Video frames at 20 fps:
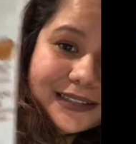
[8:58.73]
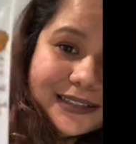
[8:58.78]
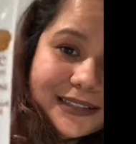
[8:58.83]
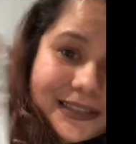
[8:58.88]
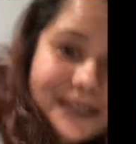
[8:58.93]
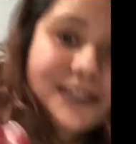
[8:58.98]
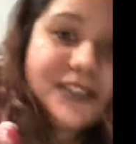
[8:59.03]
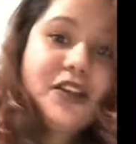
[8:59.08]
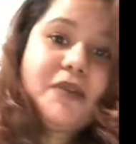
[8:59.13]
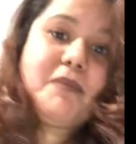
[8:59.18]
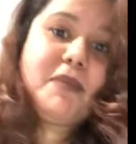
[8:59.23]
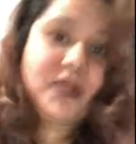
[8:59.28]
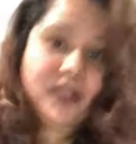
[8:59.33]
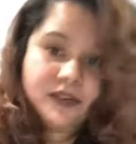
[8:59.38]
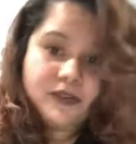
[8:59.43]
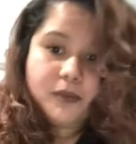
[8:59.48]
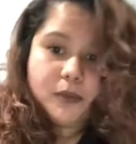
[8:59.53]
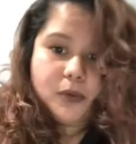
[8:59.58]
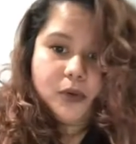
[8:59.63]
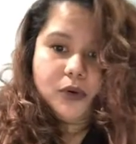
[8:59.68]
is
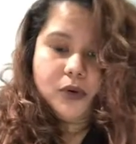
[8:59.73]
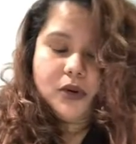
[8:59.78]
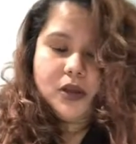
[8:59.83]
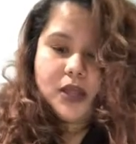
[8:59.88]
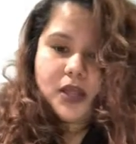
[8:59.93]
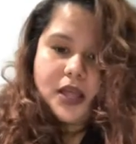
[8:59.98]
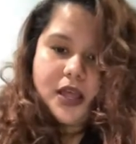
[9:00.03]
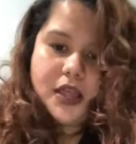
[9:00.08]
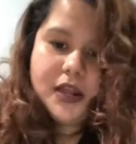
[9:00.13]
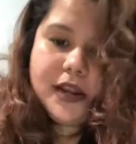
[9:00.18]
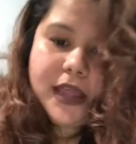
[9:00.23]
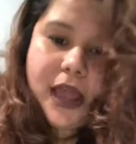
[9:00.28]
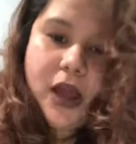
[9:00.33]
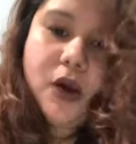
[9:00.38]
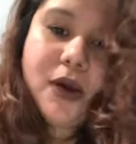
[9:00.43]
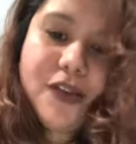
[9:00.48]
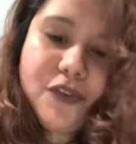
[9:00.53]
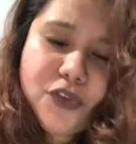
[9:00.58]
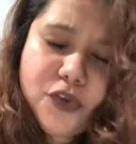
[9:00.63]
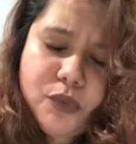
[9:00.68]
unbelievable.
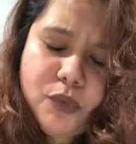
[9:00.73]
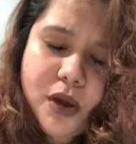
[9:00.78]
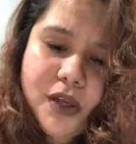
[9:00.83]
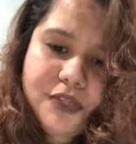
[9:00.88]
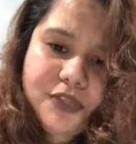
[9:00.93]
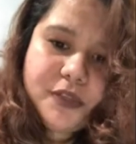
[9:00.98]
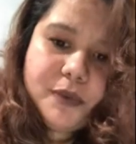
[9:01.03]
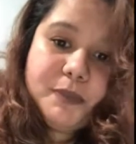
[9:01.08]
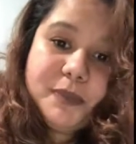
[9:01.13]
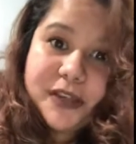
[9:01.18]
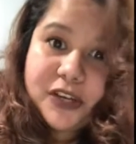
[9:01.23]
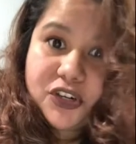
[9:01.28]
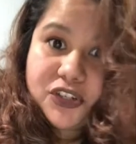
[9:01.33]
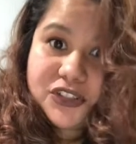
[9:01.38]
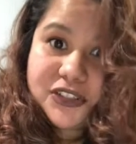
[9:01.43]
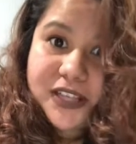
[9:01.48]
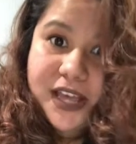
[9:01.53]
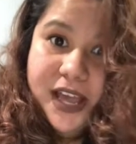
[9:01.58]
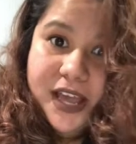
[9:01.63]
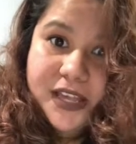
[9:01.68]
Now, if you want the bigger
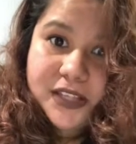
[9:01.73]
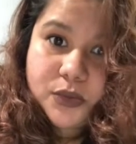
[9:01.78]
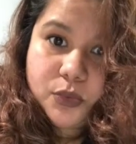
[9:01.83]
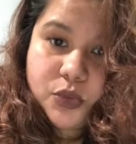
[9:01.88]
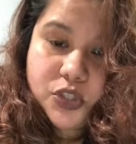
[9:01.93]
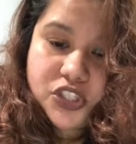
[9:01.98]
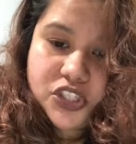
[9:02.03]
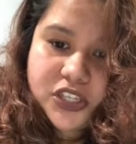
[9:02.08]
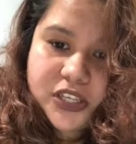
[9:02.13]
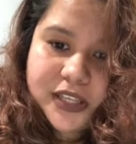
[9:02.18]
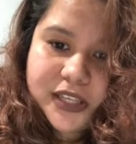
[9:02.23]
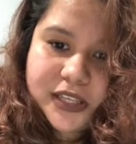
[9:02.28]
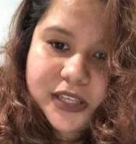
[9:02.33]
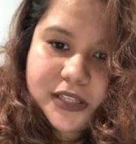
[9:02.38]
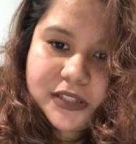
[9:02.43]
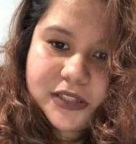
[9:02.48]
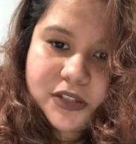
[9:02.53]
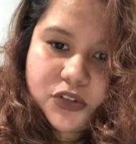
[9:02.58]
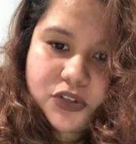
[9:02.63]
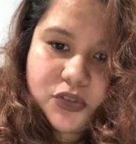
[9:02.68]
size, which
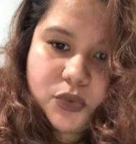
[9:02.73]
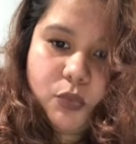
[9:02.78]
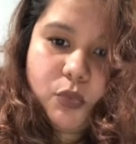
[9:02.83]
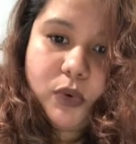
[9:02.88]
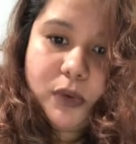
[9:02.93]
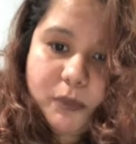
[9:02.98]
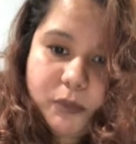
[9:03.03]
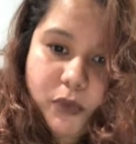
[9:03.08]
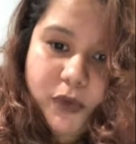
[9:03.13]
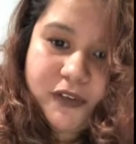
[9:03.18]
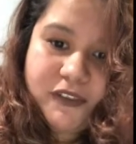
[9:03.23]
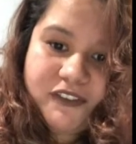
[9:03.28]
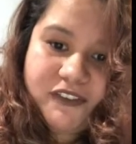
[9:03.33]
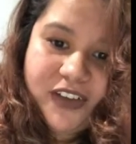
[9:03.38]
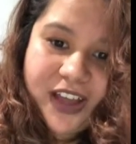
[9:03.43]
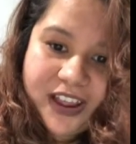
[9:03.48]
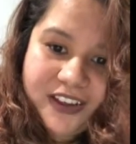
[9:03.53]
is, there's a 1.5